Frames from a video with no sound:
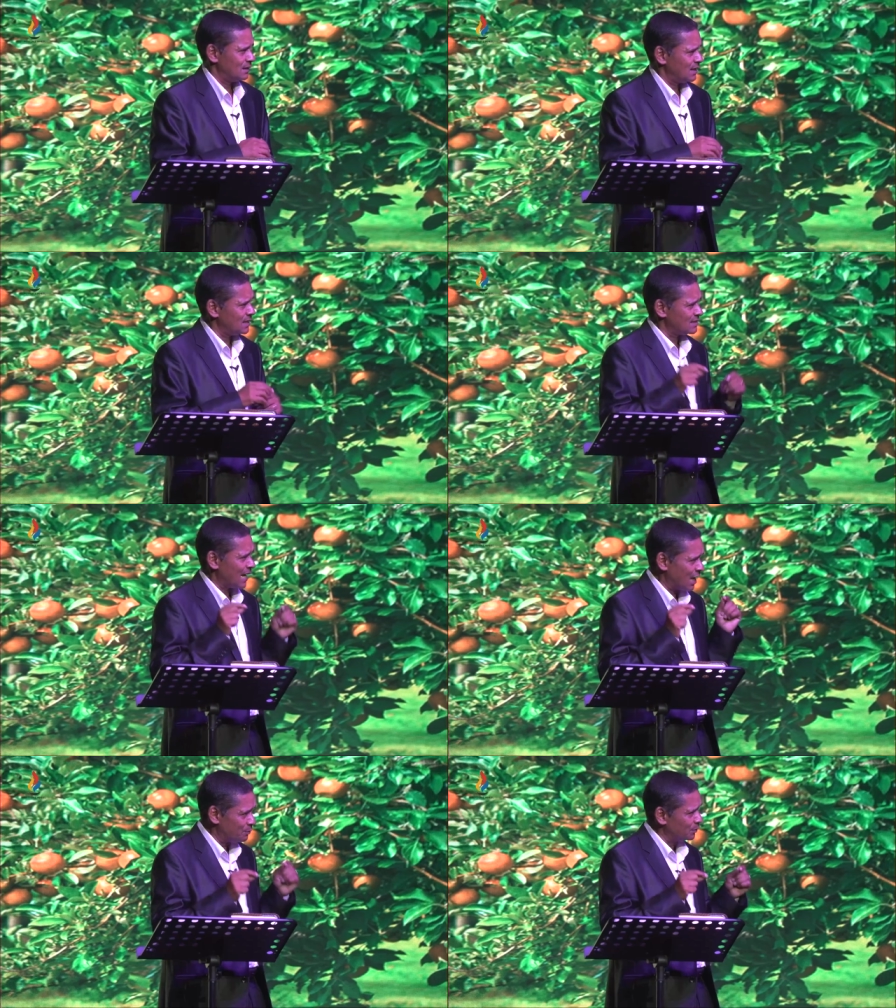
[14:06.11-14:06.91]
He's
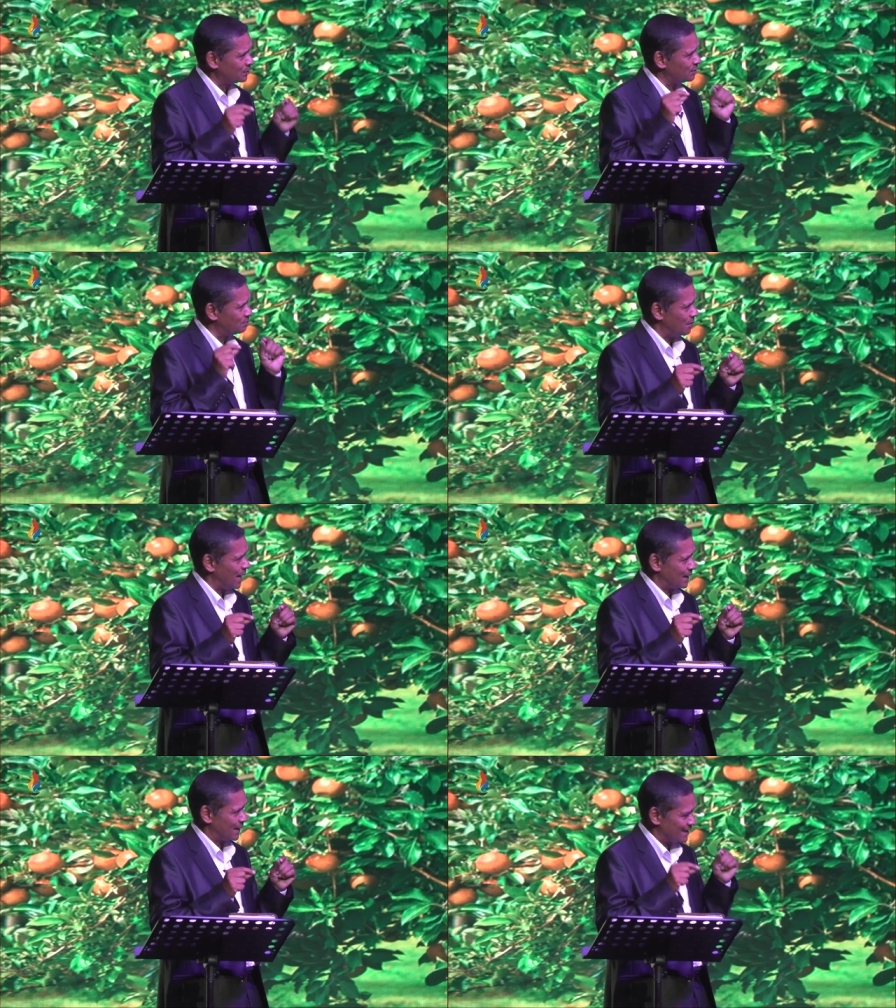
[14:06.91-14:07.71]
able to
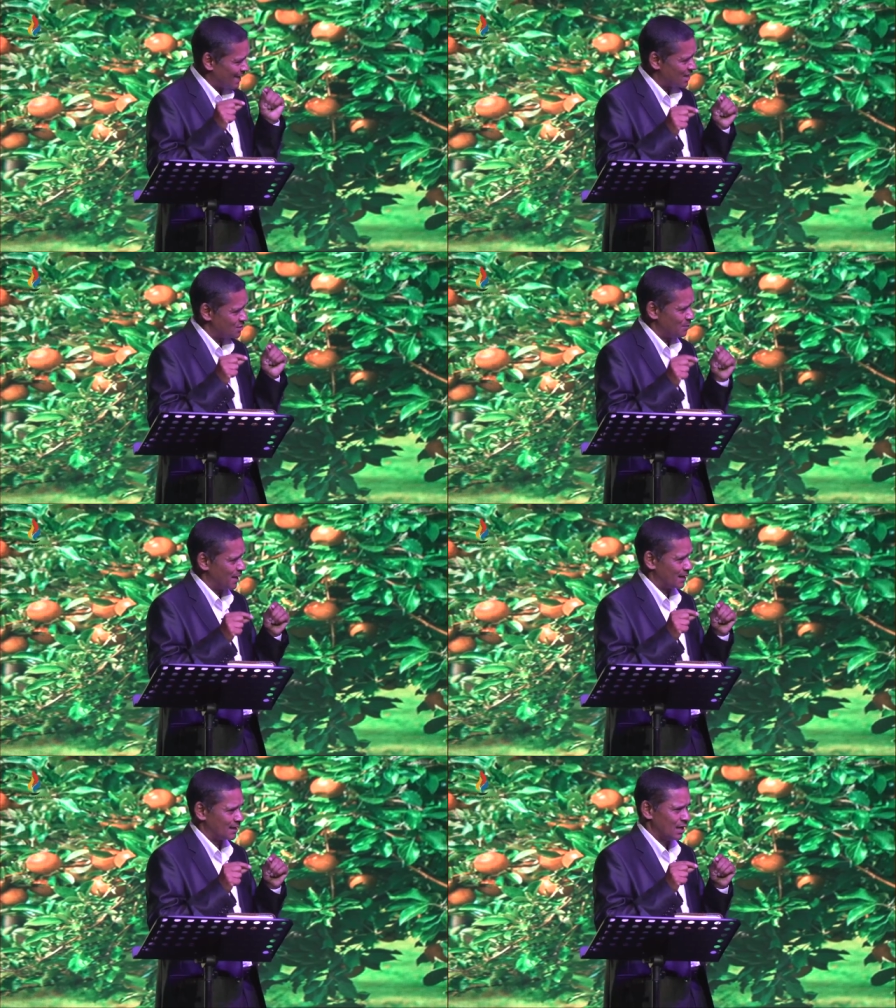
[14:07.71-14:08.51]
make, he does
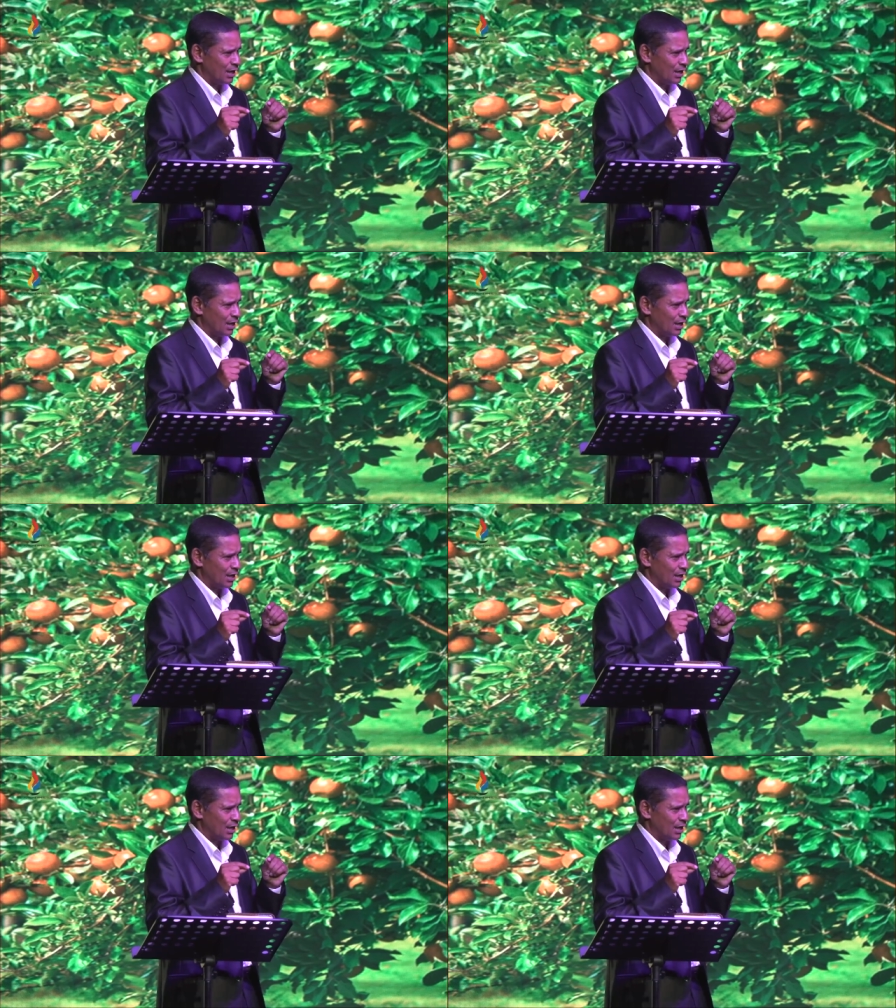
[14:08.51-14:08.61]
make